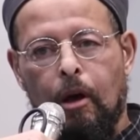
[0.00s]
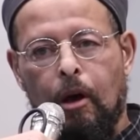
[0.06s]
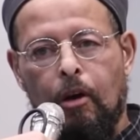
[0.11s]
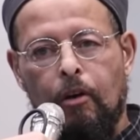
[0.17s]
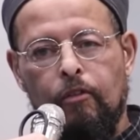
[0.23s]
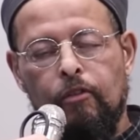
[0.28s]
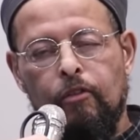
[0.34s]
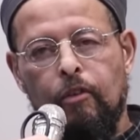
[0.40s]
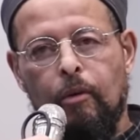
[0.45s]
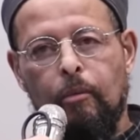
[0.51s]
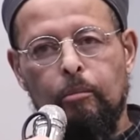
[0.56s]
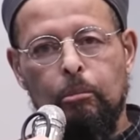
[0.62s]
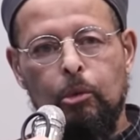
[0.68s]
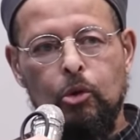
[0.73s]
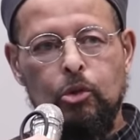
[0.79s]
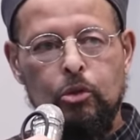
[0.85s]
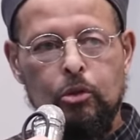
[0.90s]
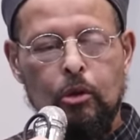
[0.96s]
of
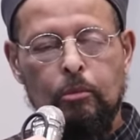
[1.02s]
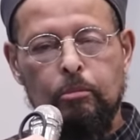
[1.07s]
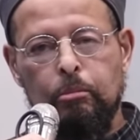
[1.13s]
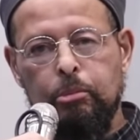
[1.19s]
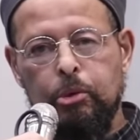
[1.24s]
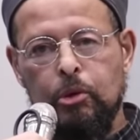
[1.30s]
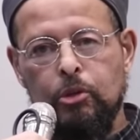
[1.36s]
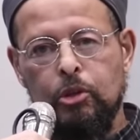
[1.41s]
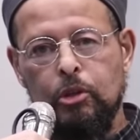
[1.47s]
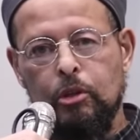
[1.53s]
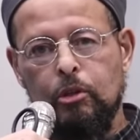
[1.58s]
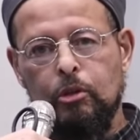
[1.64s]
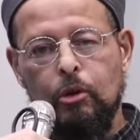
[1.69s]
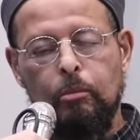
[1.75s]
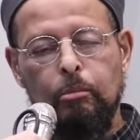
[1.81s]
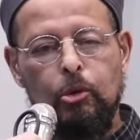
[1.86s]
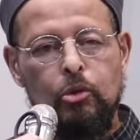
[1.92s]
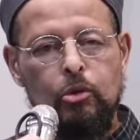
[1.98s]
Muslim,
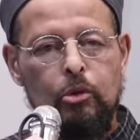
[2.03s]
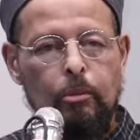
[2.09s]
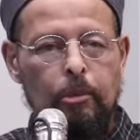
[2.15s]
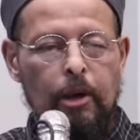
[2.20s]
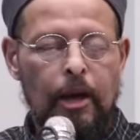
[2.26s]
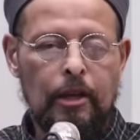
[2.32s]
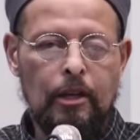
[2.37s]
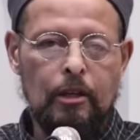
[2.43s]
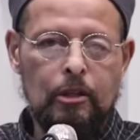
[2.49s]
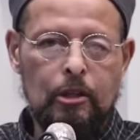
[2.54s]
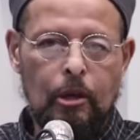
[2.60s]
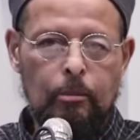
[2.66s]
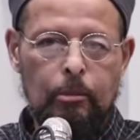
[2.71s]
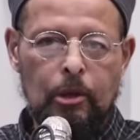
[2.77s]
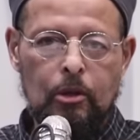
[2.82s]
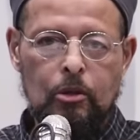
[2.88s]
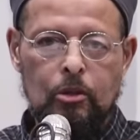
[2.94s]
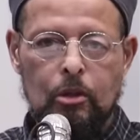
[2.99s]
particular Muslim
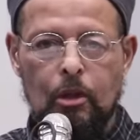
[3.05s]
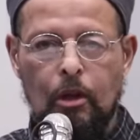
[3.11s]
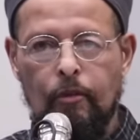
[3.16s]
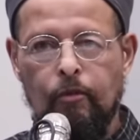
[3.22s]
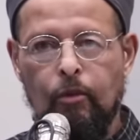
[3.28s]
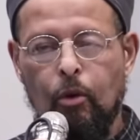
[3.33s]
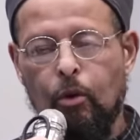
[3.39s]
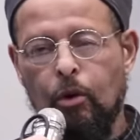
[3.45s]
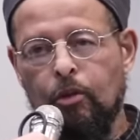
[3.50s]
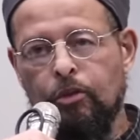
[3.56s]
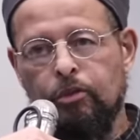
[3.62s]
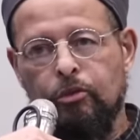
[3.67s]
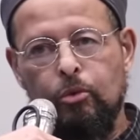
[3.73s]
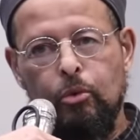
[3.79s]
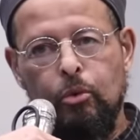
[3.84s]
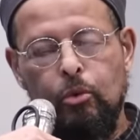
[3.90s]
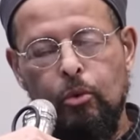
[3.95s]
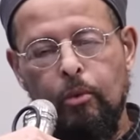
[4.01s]
academics, have
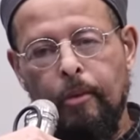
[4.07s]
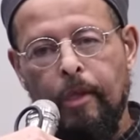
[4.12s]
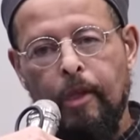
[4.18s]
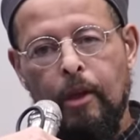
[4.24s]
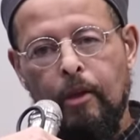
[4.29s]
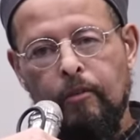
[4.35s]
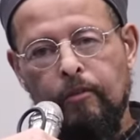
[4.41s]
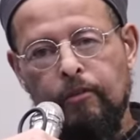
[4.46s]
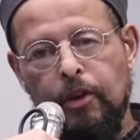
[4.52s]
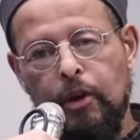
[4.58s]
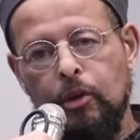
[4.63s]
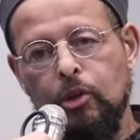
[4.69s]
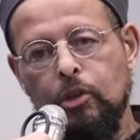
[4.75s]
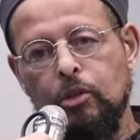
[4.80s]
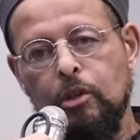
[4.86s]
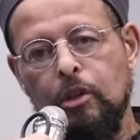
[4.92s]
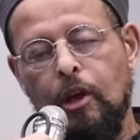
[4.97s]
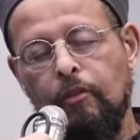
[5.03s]
gone through
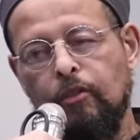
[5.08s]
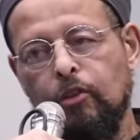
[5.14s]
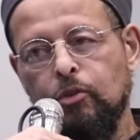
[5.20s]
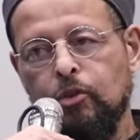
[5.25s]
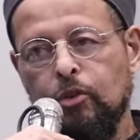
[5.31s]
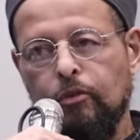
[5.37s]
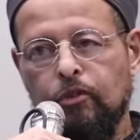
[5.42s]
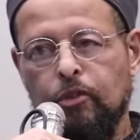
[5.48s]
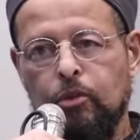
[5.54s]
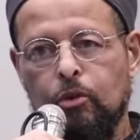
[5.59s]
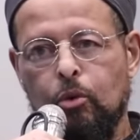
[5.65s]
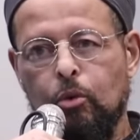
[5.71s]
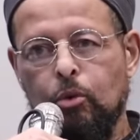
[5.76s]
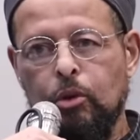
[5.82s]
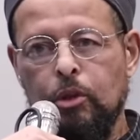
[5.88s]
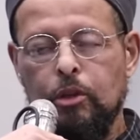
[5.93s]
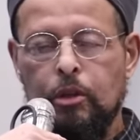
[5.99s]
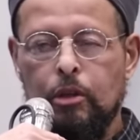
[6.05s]
various levels of
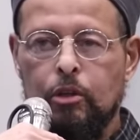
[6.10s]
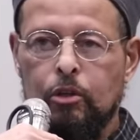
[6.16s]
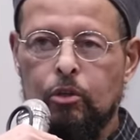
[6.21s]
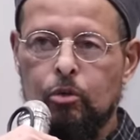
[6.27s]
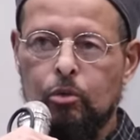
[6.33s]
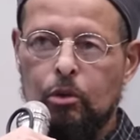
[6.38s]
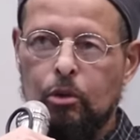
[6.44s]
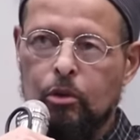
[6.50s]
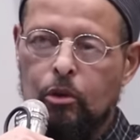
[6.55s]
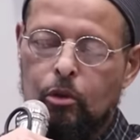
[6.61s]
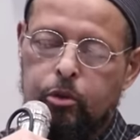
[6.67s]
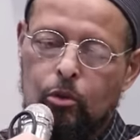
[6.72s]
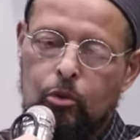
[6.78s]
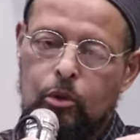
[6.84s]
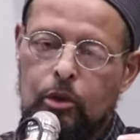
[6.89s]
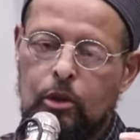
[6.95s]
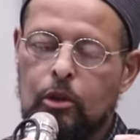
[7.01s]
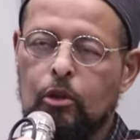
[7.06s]
schooling,
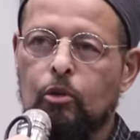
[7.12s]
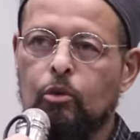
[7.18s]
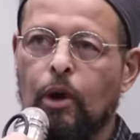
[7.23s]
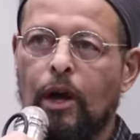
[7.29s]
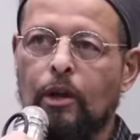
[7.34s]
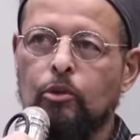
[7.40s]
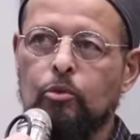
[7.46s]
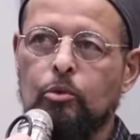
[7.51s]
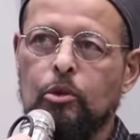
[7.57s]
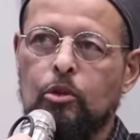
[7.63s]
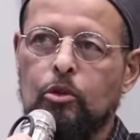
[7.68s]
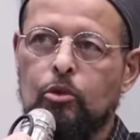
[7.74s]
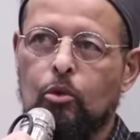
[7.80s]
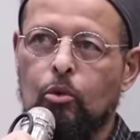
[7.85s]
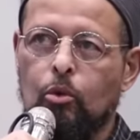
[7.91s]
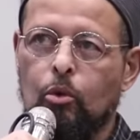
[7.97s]
including graduate